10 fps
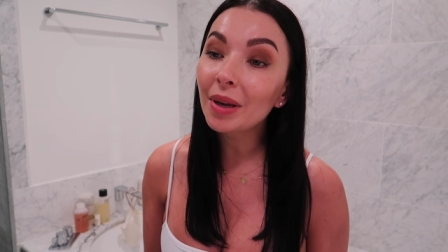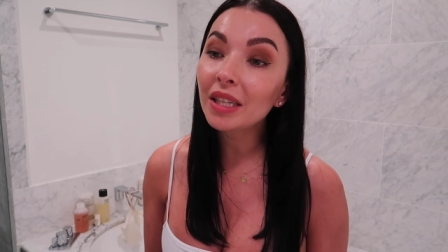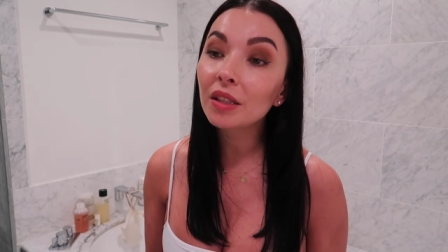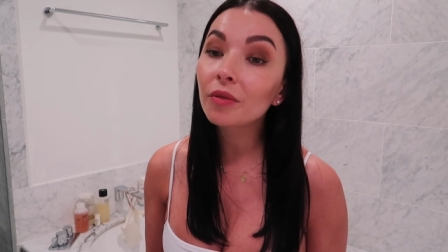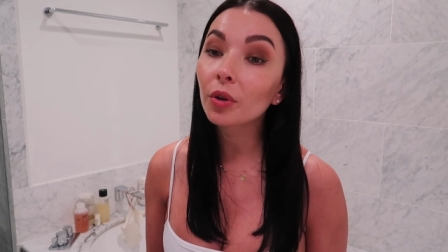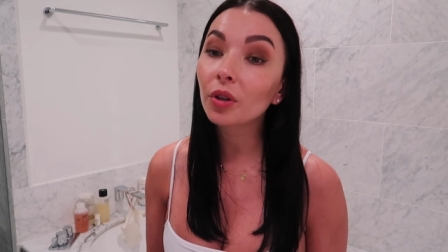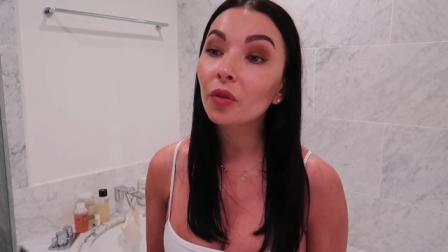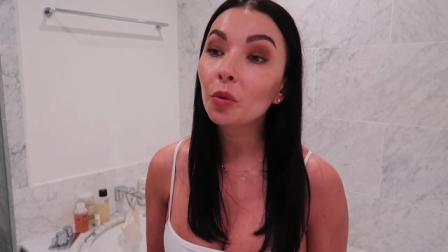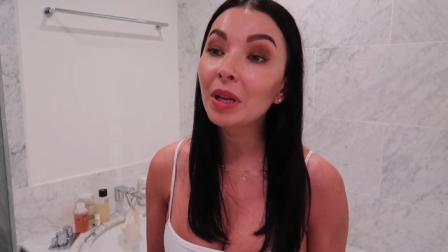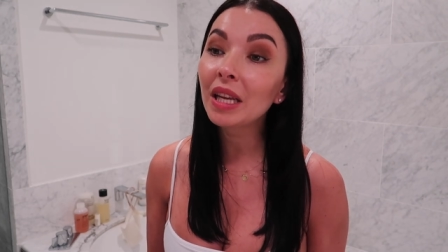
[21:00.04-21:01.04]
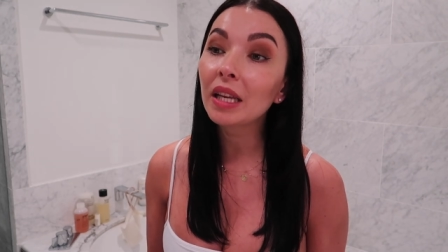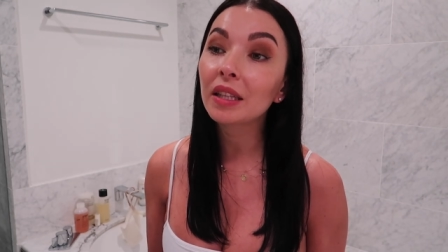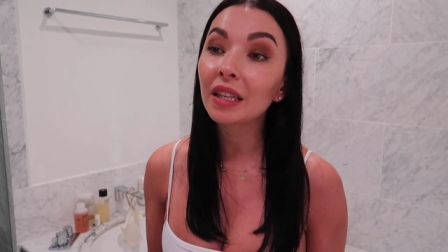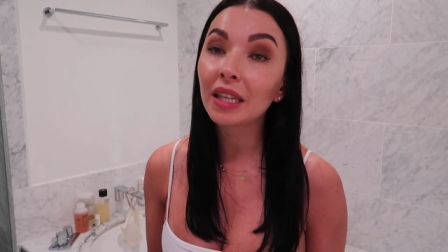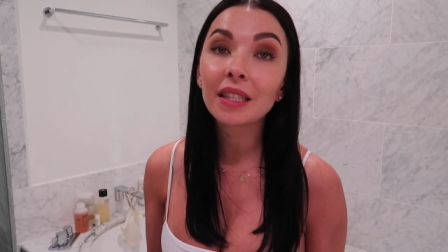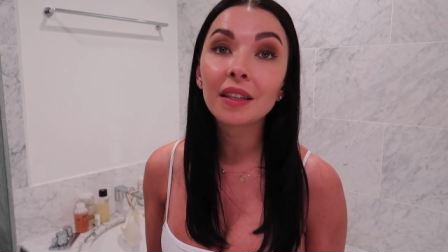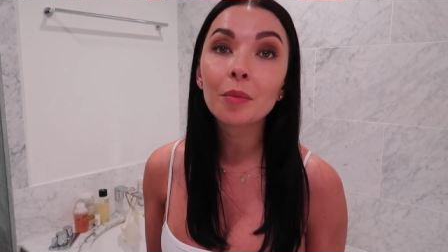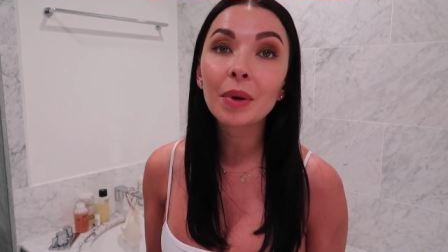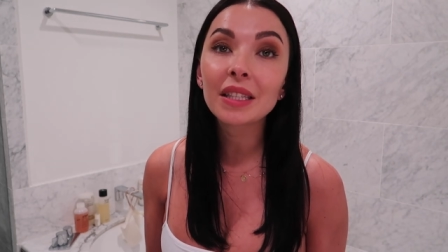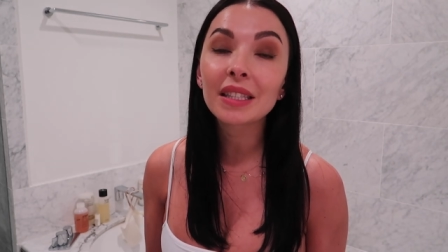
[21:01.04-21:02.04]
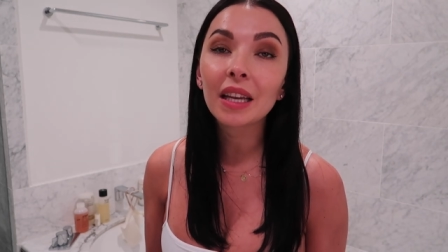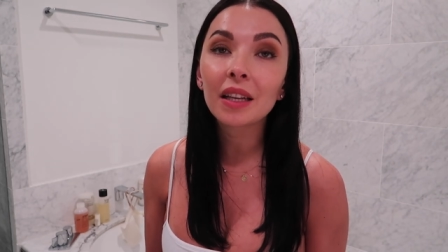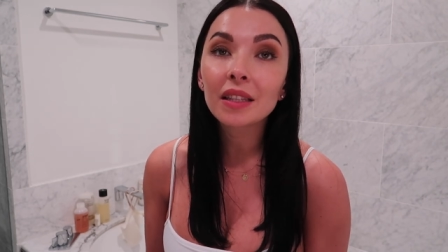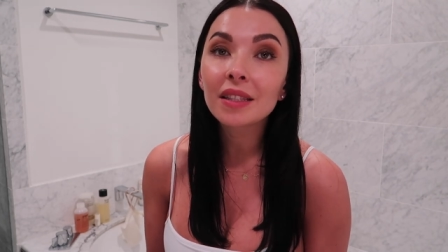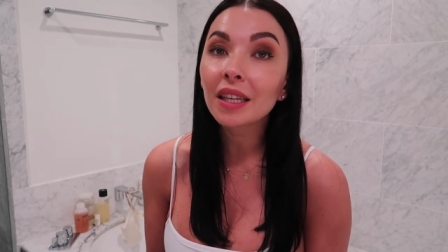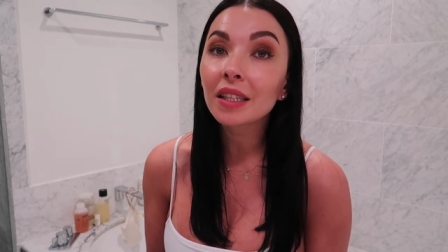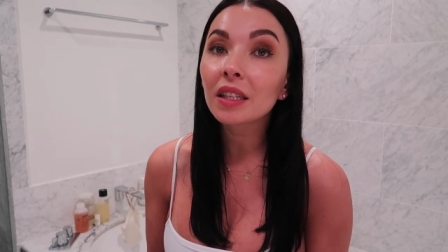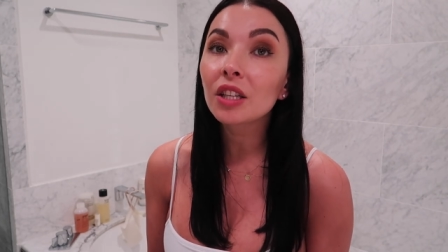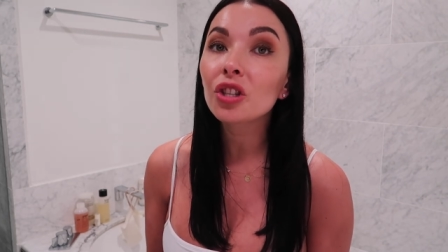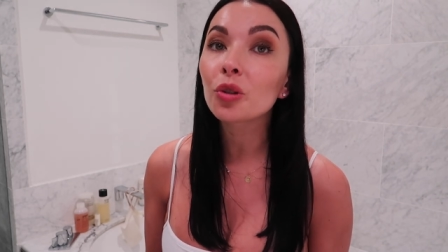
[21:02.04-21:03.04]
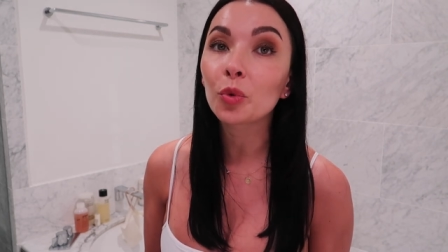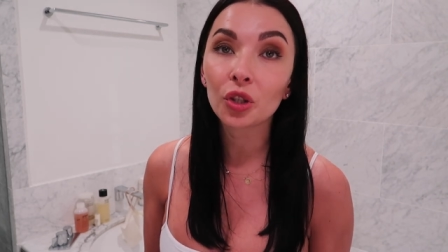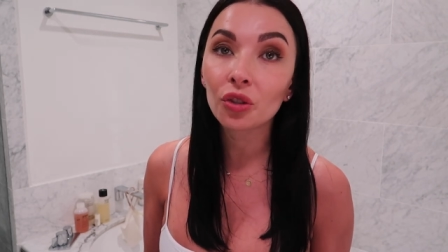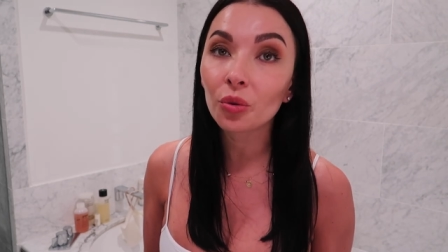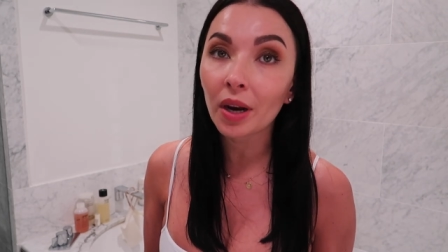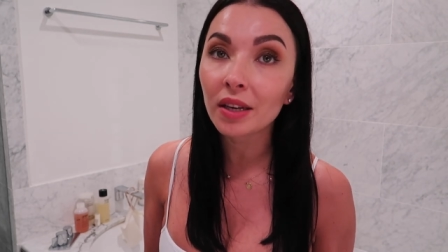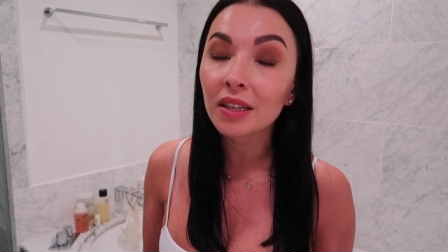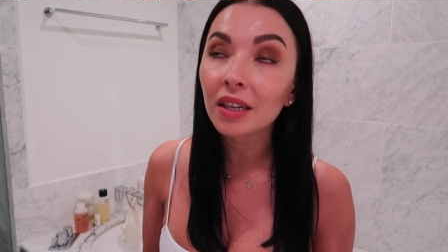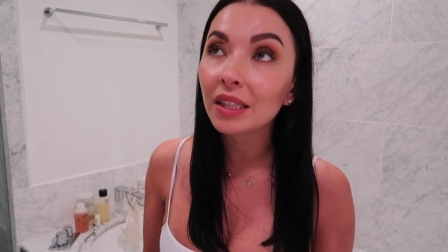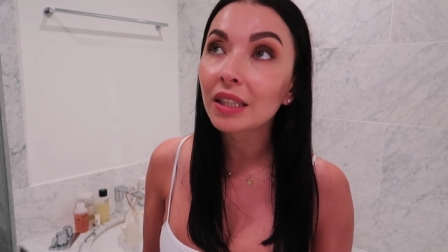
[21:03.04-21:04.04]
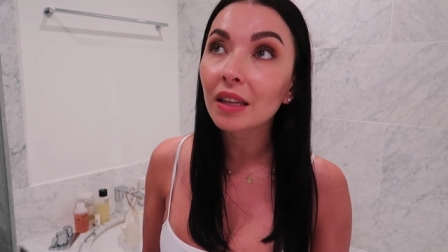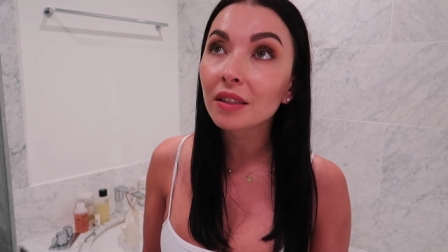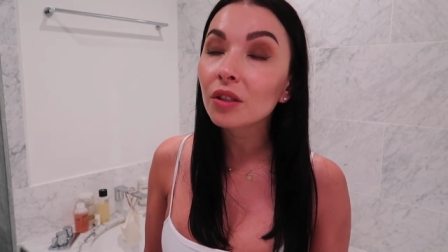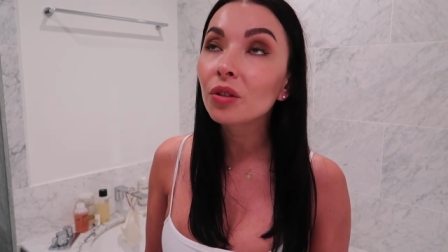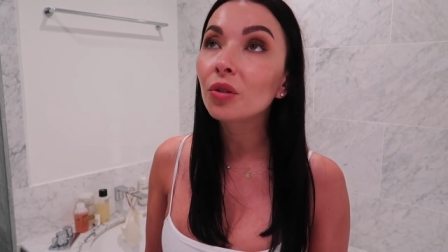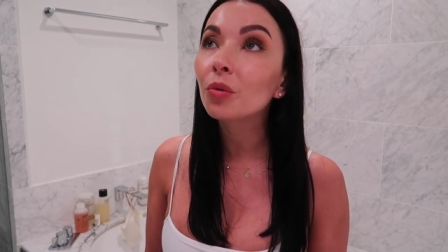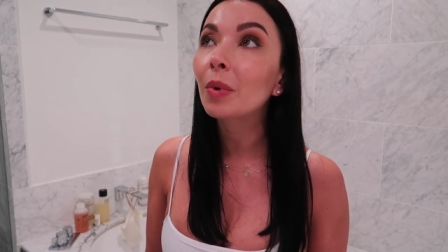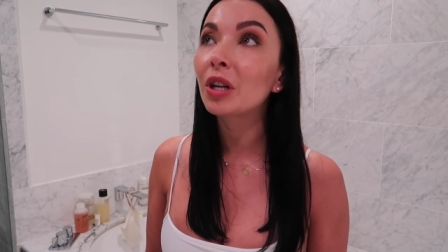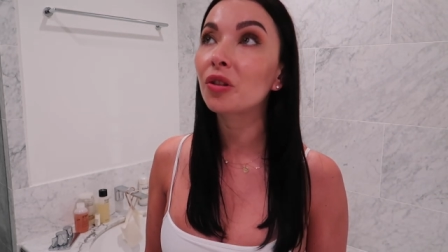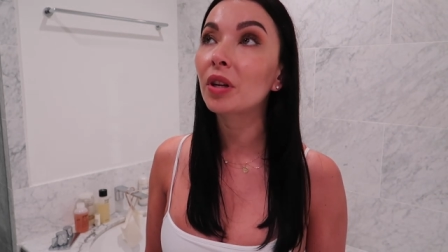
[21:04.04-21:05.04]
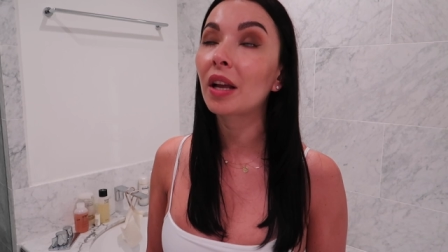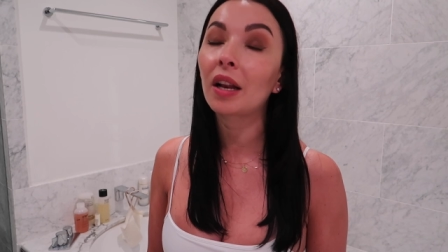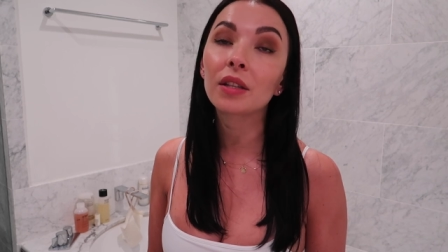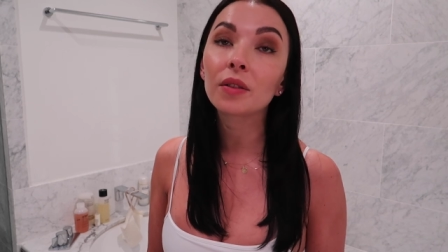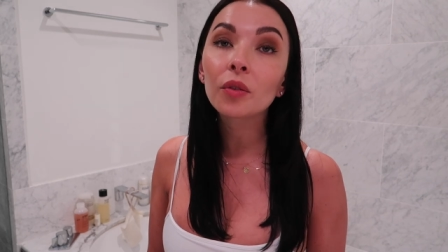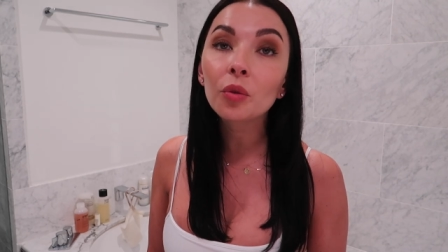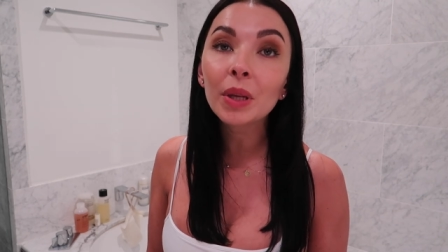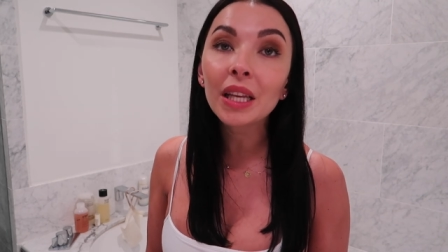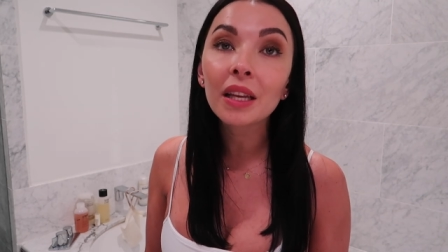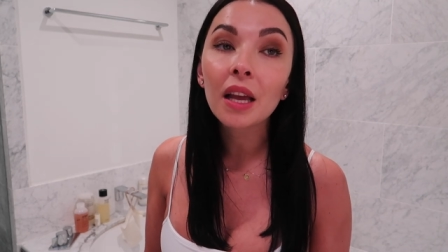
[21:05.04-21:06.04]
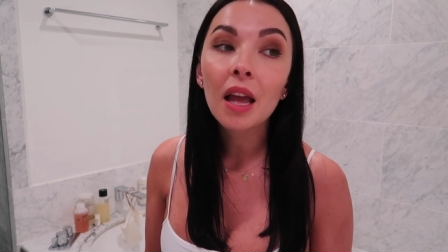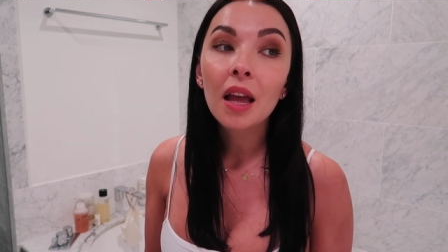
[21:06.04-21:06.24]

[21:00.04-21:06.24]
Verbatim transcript: Mer didn't work for me. It irritated my skin. It's technically just moisturizer. It doesn't do much else for me.